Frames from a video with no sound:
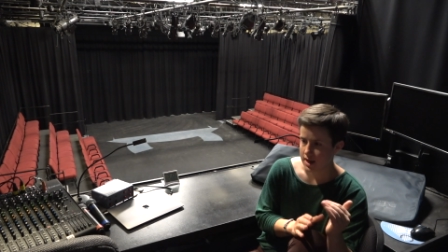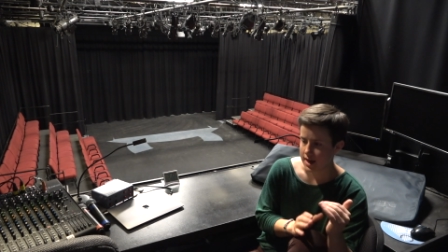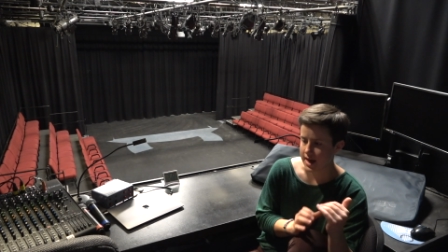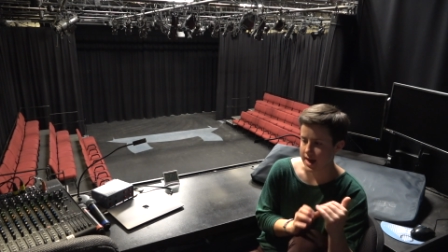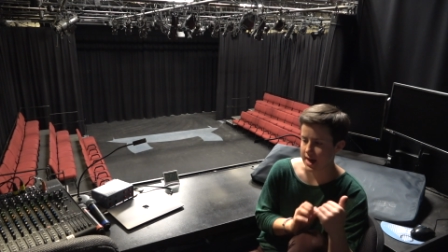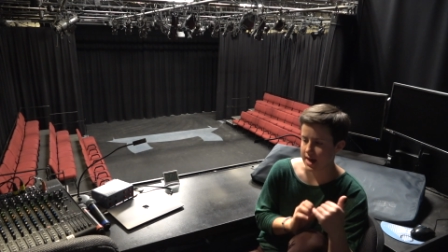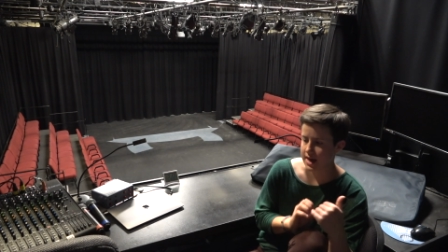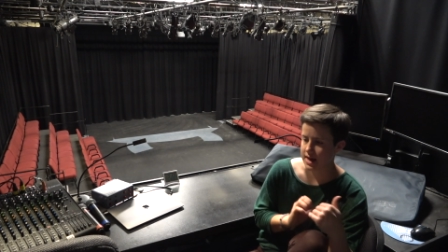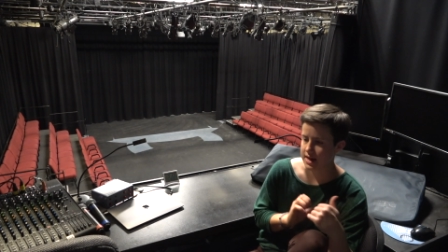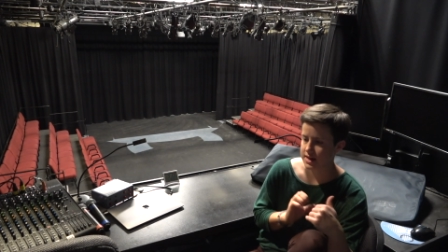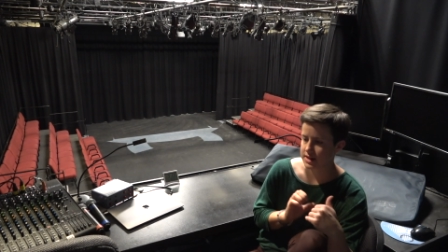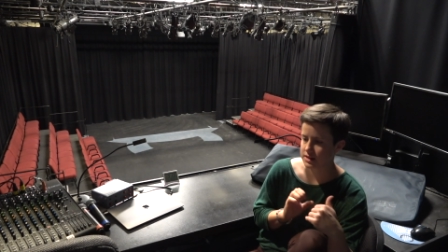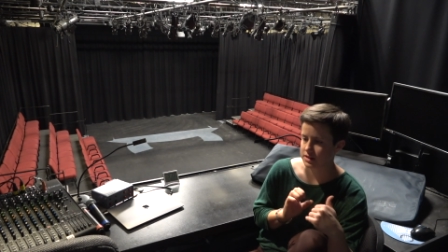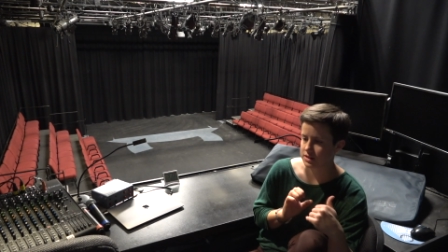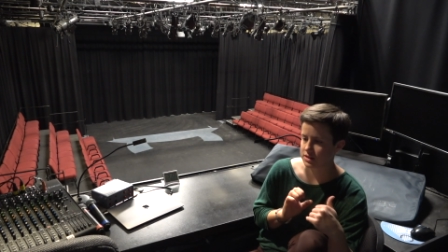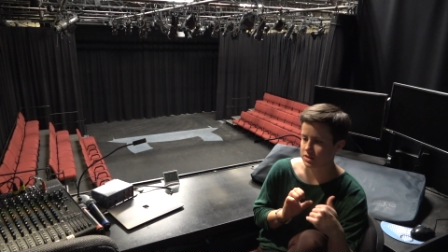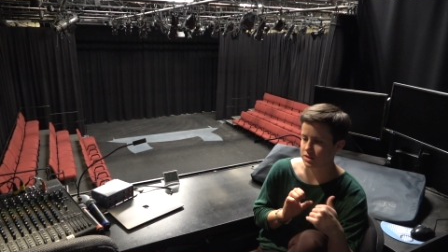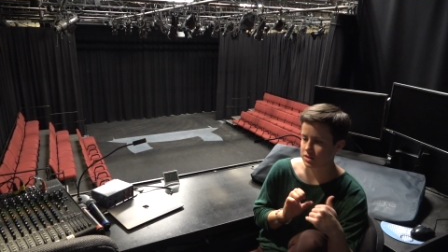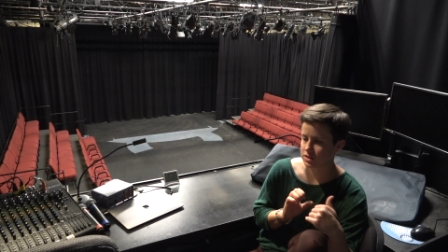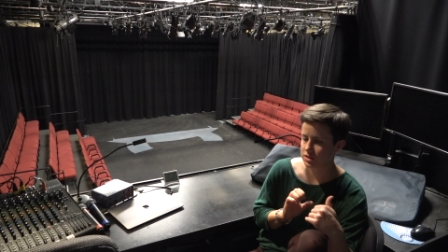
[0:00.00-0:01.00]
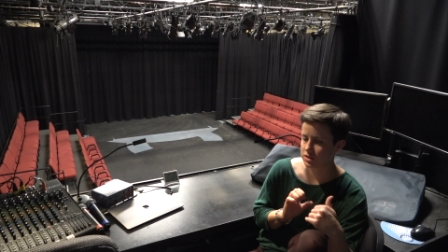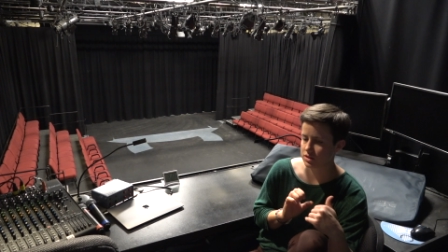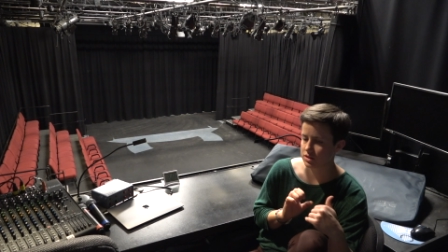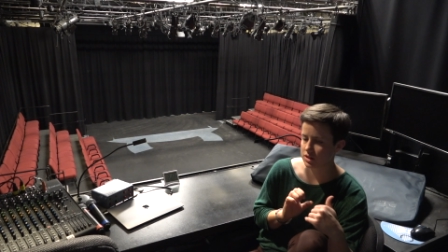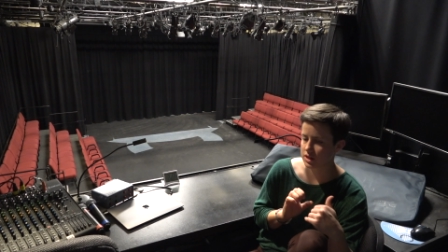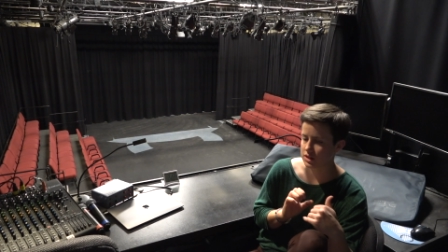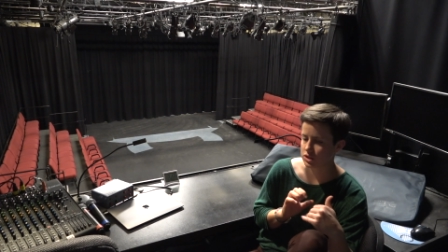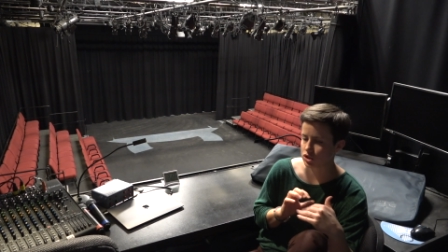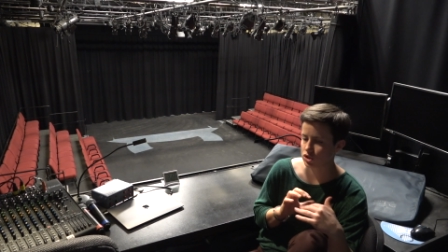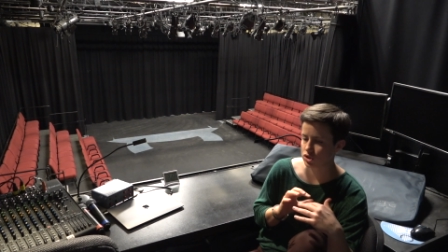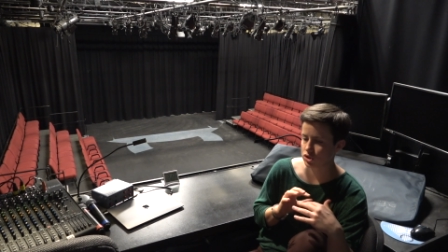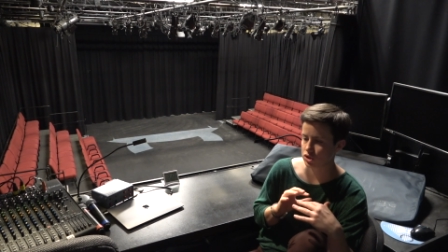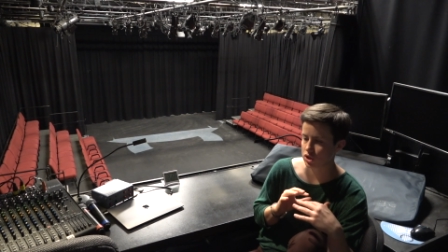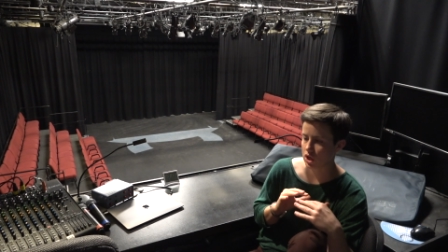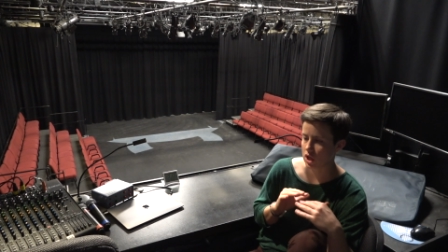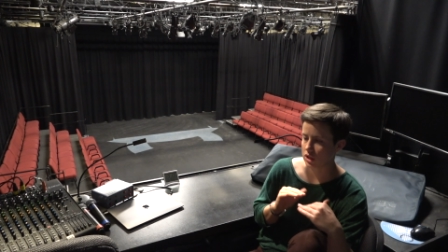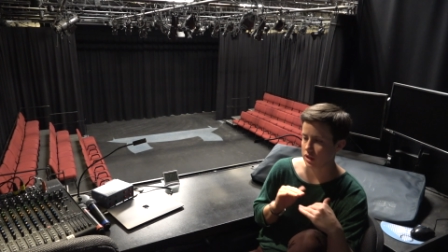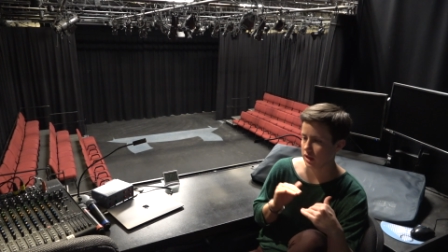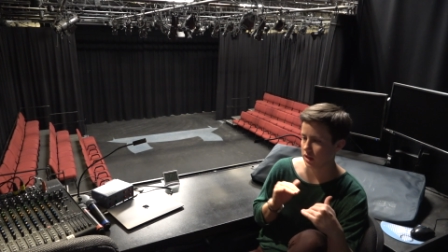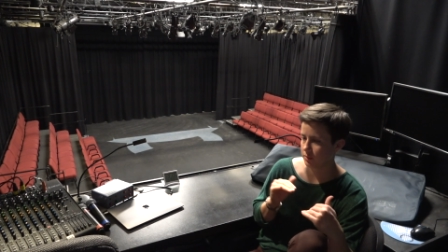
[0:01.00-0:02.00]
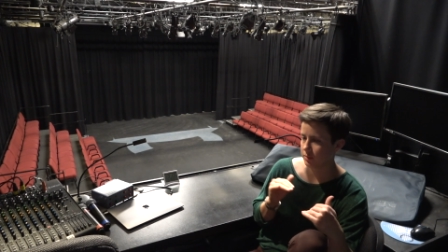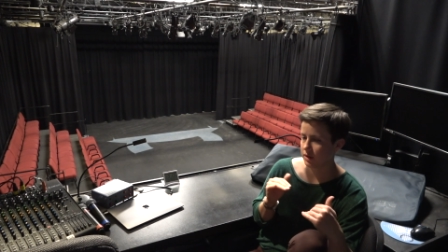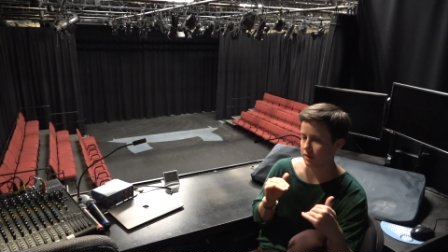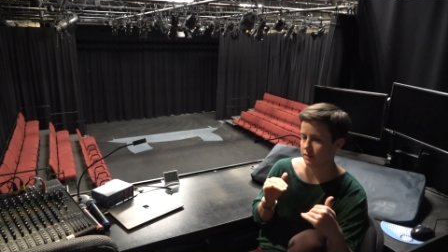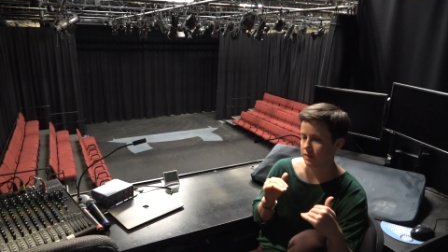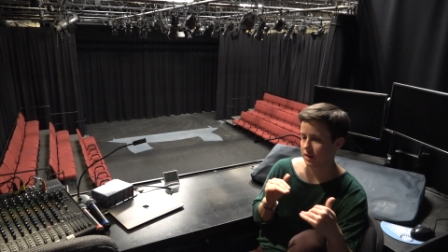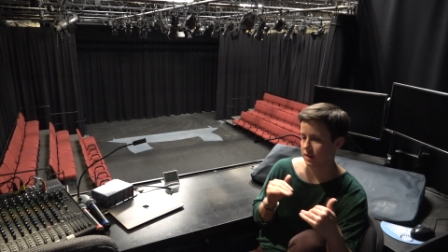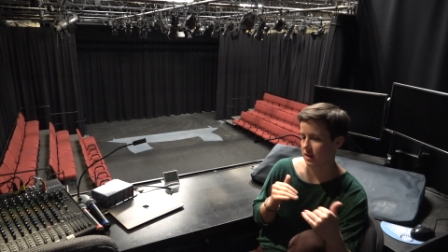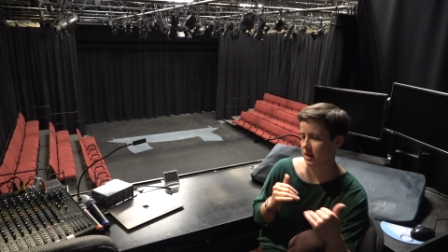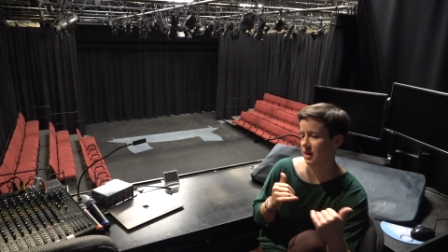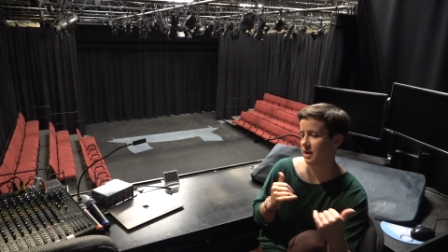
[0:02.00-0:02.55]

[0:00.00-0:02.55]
and it's a little bit of